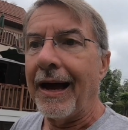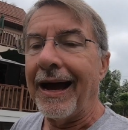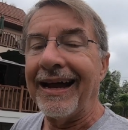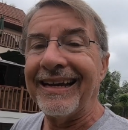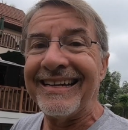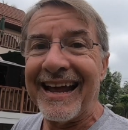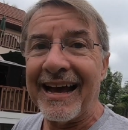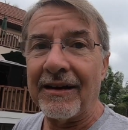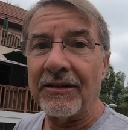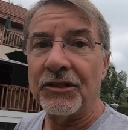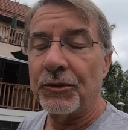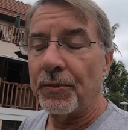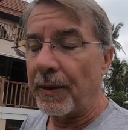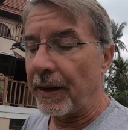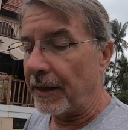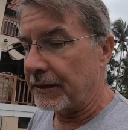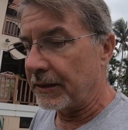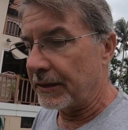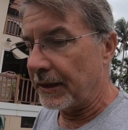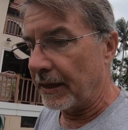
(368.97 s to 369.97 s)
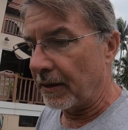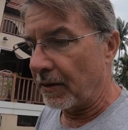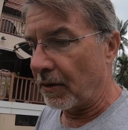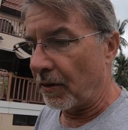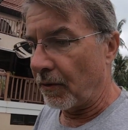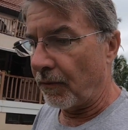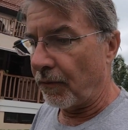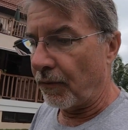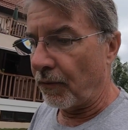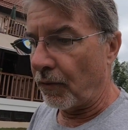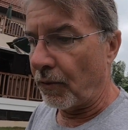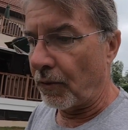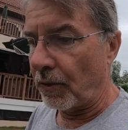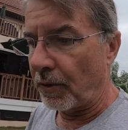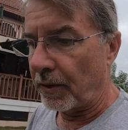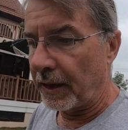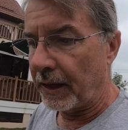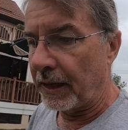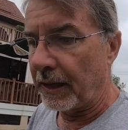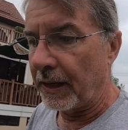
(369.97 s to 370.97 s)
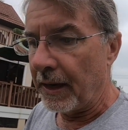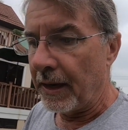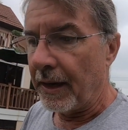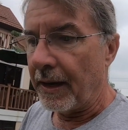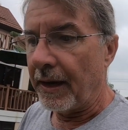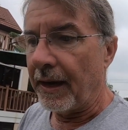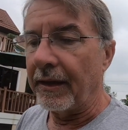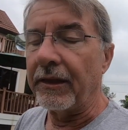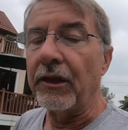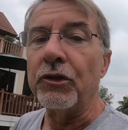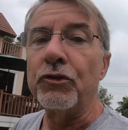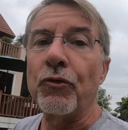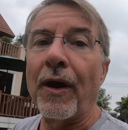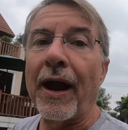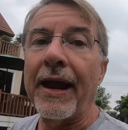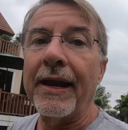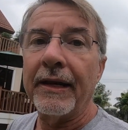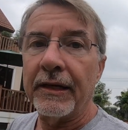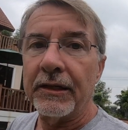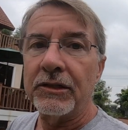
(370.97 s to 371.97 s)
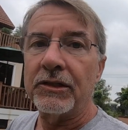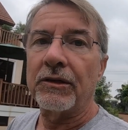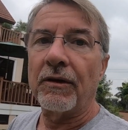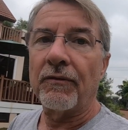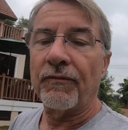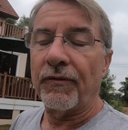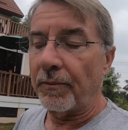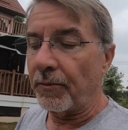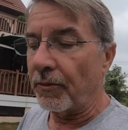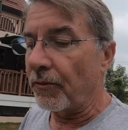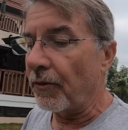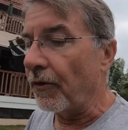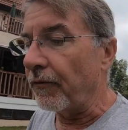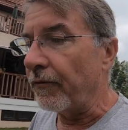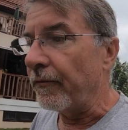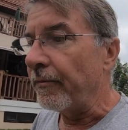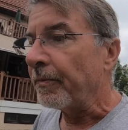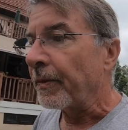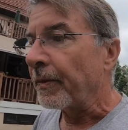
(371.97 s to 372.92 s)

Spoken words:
downspouts that go for the drainage from the roof.